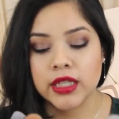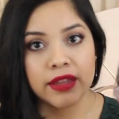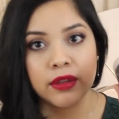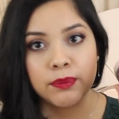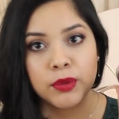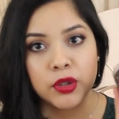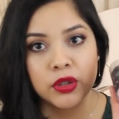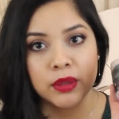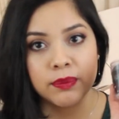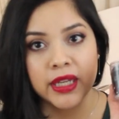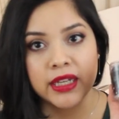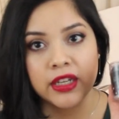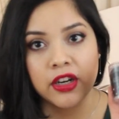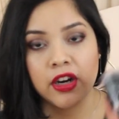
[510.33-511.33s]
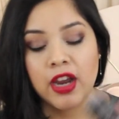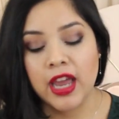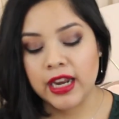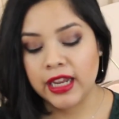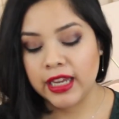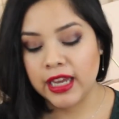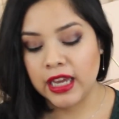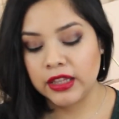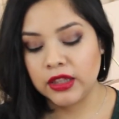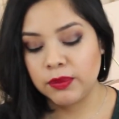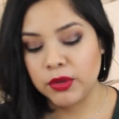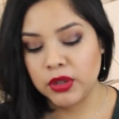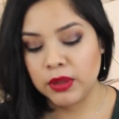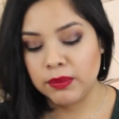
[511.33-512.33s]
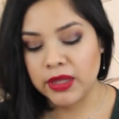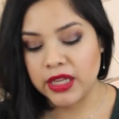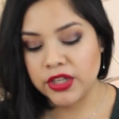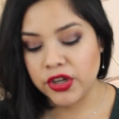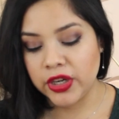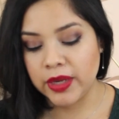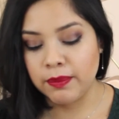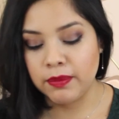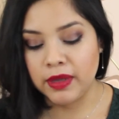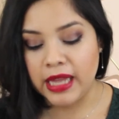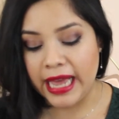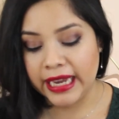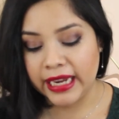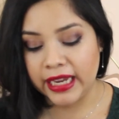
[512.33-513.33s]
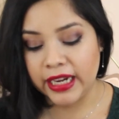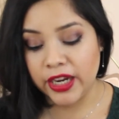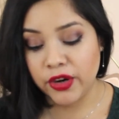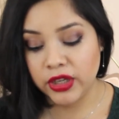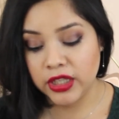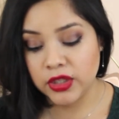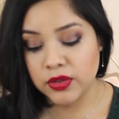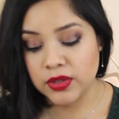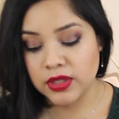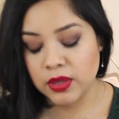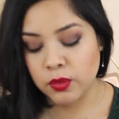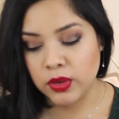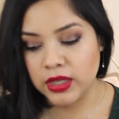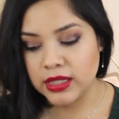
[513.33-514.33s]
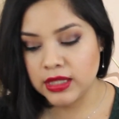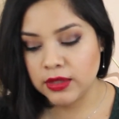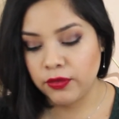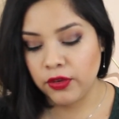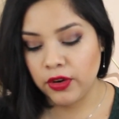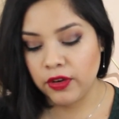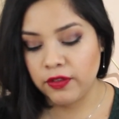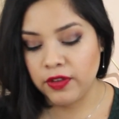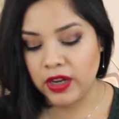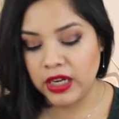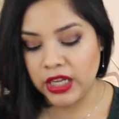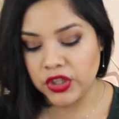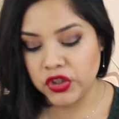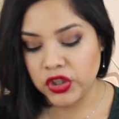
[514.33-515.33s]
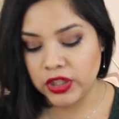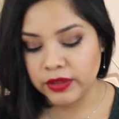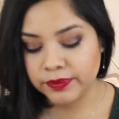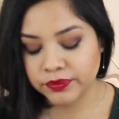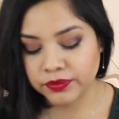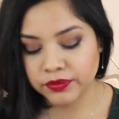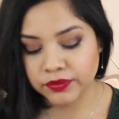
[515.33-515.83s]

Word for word: I got the Beauty Blender and I got the Beauty Blender in black. And I already used it once for foundation